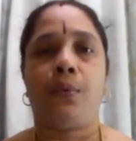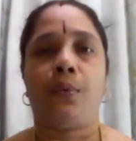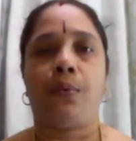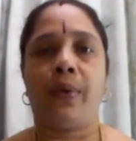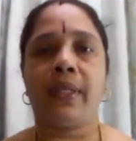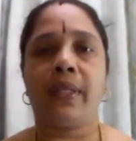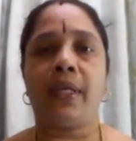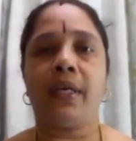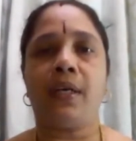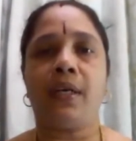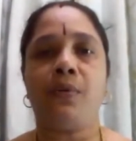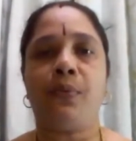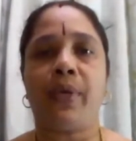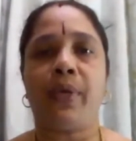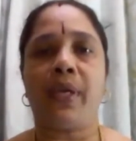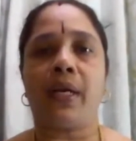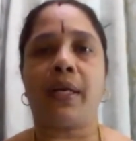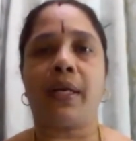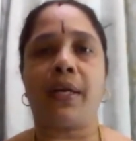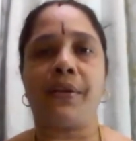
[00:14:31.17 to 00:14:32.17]
whether
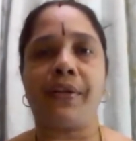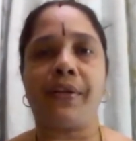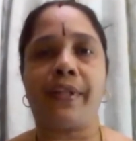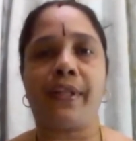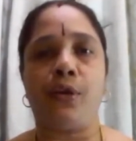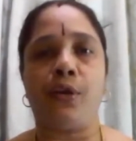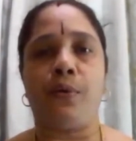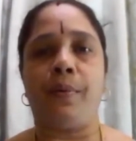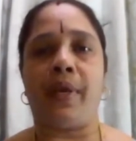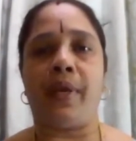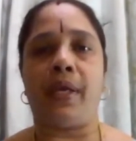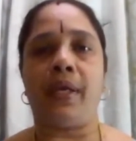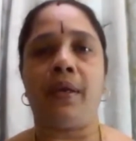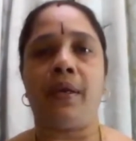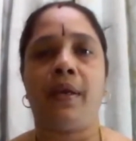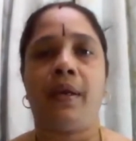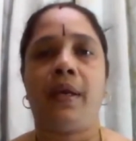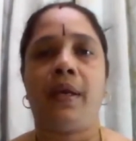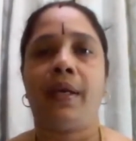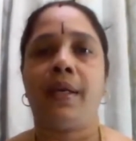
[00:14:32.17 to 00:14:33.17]
we are
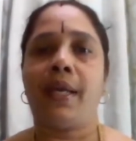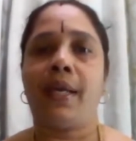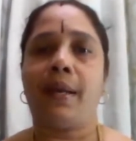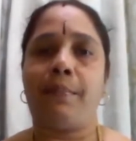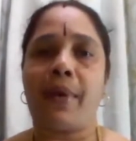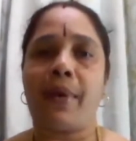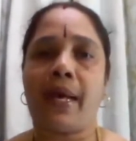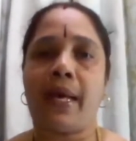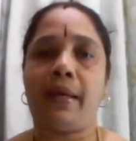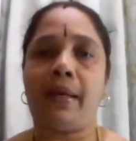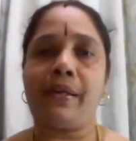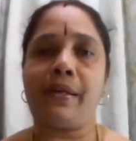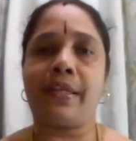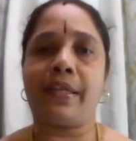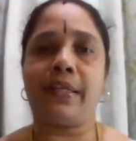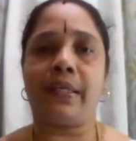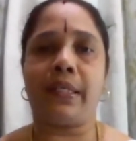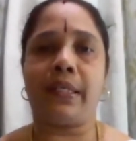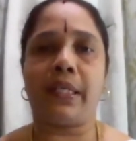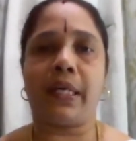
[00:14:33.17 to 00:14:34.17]
consuming a
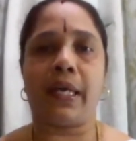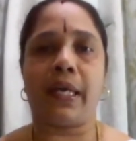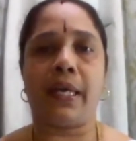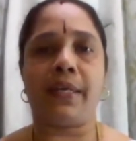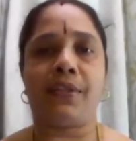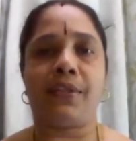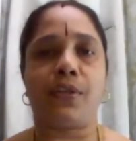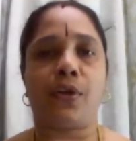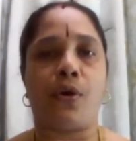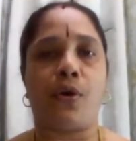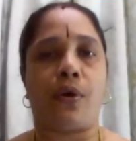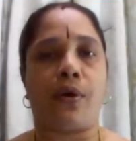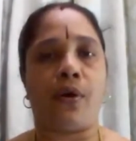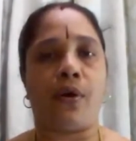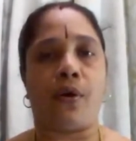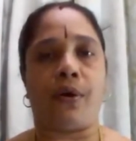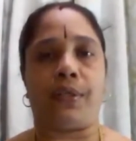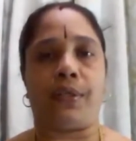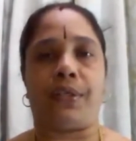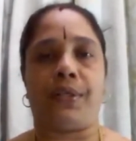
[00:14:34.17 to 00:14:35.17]
balanced diet or
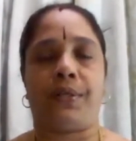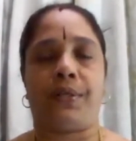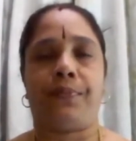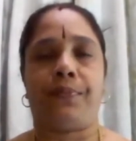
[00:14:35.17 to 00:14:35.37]
not.